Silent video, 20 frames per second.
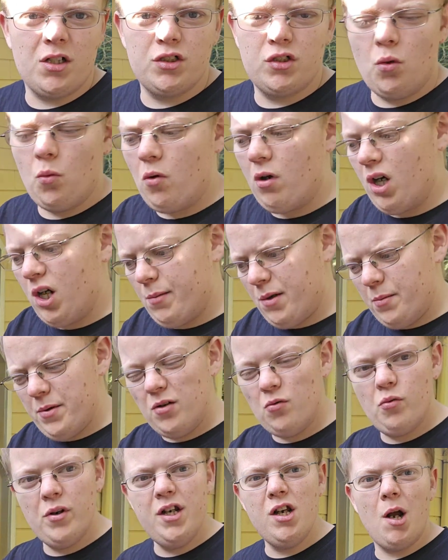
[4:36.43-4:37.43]
Don't worry, I'm going to be
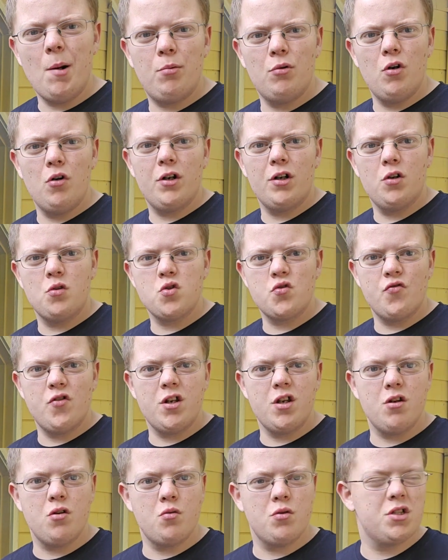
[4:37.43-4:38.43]
re-uploading those
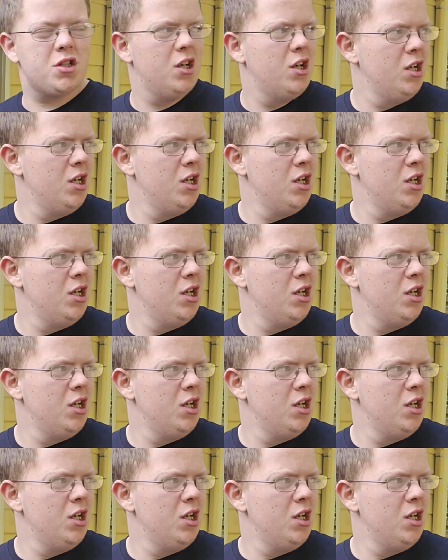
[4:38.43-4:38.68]
videos.